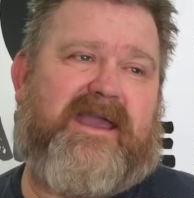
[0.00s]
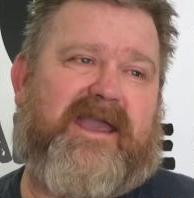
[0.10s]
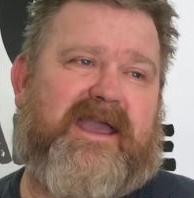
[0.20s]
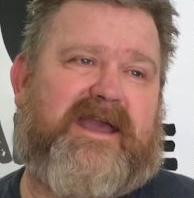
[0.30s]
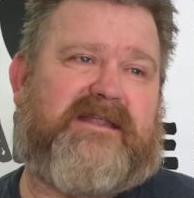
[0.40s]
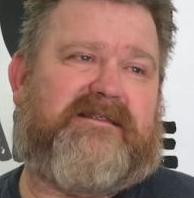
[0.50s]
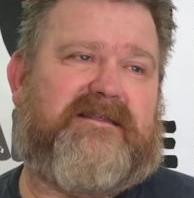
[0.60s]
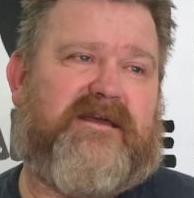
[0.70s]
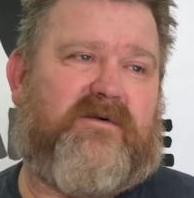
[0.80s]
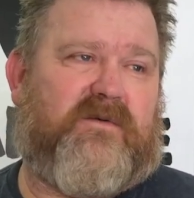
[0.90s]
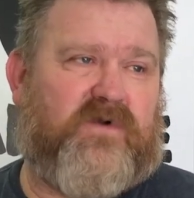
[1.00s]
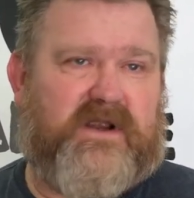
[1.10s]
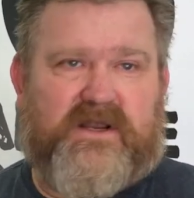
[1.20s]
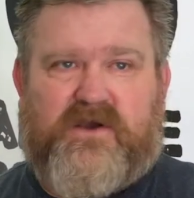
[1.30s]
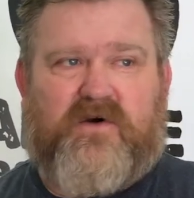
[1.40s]
And we're
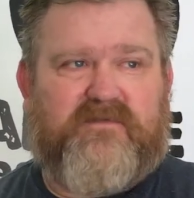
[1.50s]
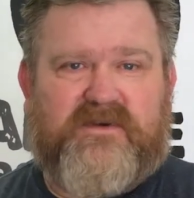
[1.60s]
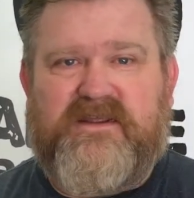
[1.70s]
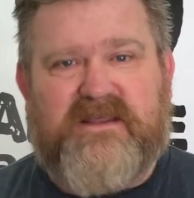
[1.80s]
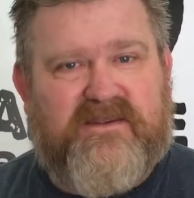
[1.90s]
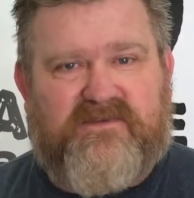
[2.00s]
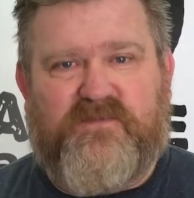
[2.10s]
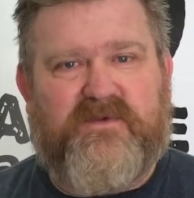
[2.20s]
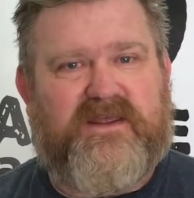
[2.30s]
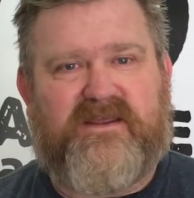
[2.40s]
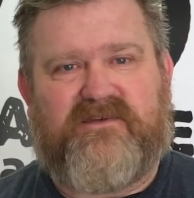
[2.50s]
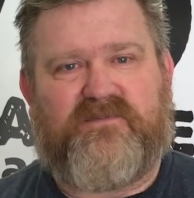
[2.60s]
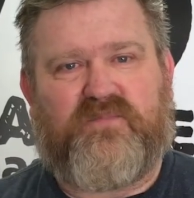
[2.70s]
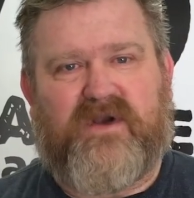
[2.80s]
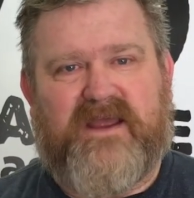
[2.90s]
going to go over to his
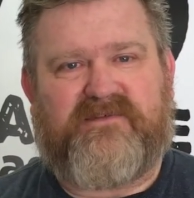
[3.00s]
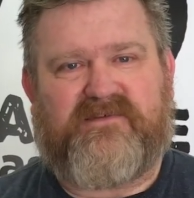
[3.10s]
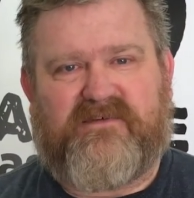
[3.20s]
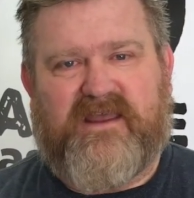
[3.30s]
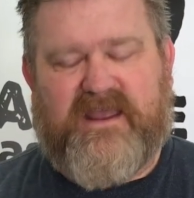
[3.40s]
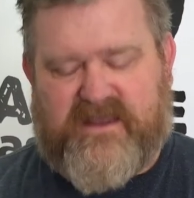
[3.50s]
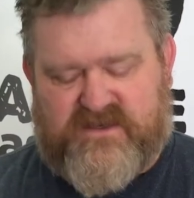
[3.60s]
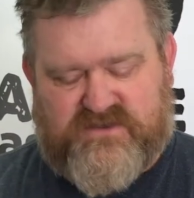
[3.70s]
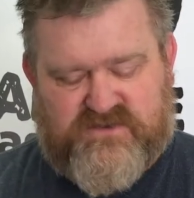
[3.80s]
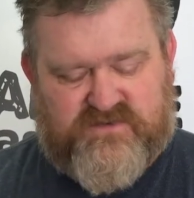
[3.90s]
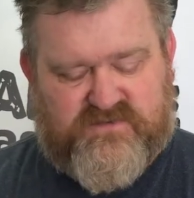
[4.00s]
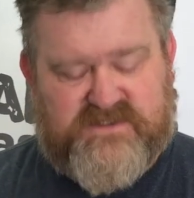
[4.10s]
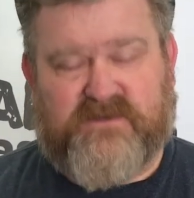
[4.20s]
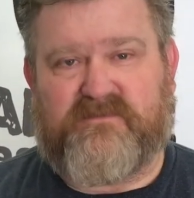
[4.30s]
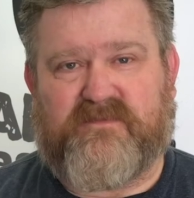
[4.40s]
press and
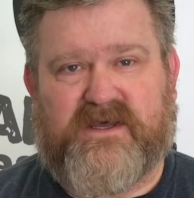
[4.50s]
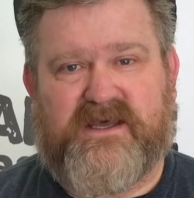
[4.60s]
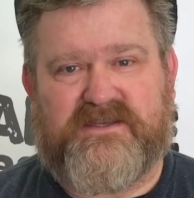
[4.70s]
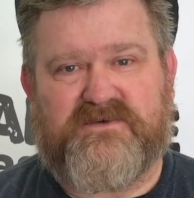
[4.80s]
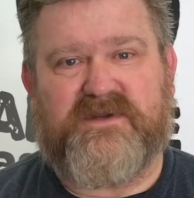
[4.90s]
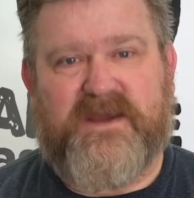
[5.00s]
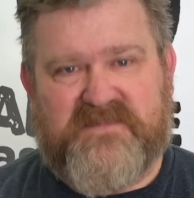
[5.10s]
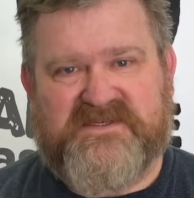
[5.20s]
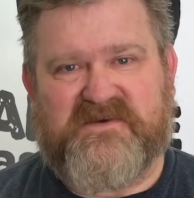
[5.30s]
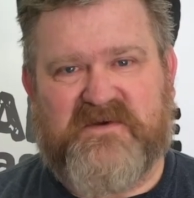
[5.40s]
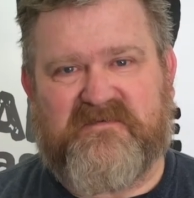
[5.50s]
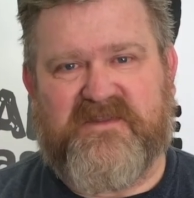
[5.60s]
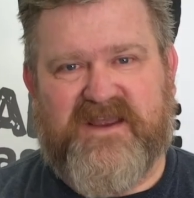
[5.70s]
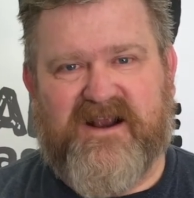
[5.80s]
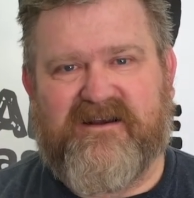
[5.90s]
do an episode over
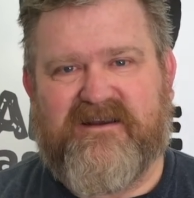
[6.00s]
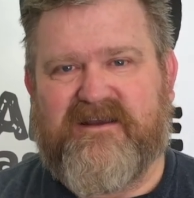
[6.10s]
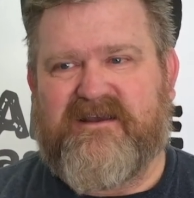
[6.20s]
there.